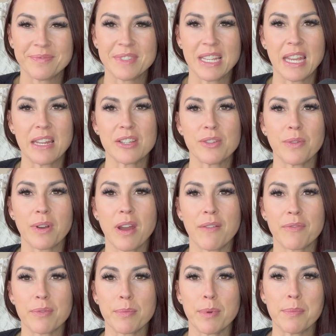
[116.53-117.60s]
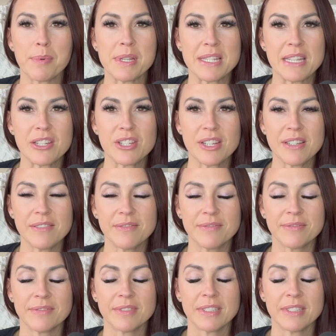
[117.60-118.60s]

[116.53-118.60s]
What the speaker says: to get into a comfortable position,